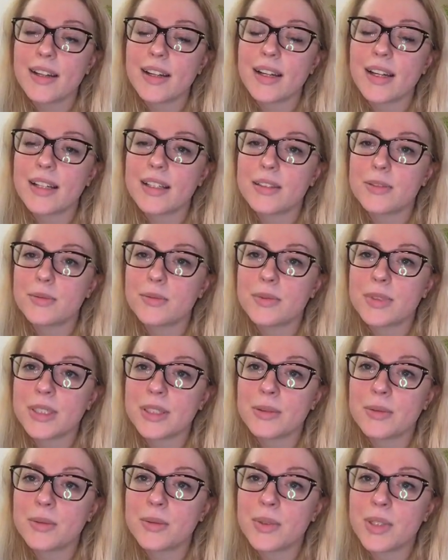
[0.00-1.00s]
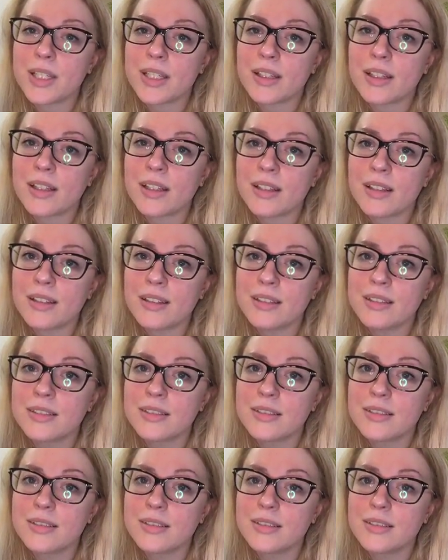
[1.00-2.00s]
And we will
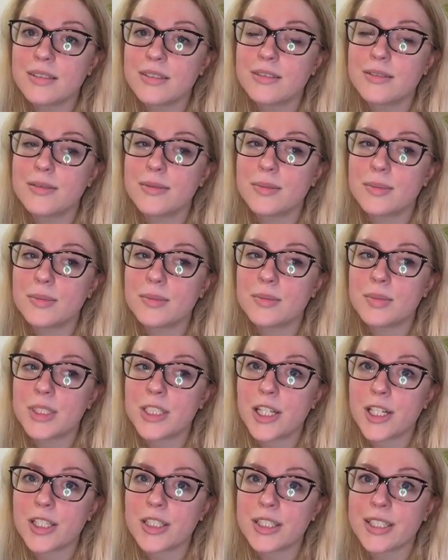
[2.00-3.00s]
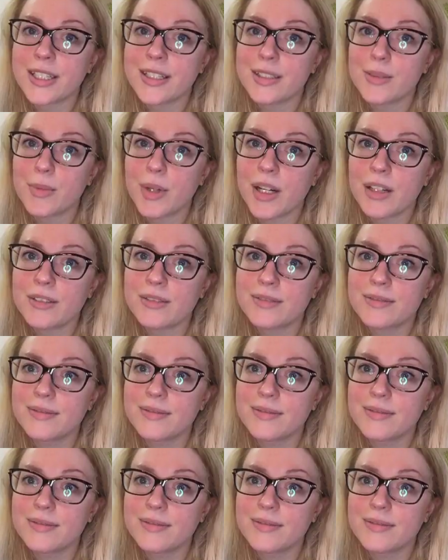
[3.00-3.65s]
be talking again tomorrow.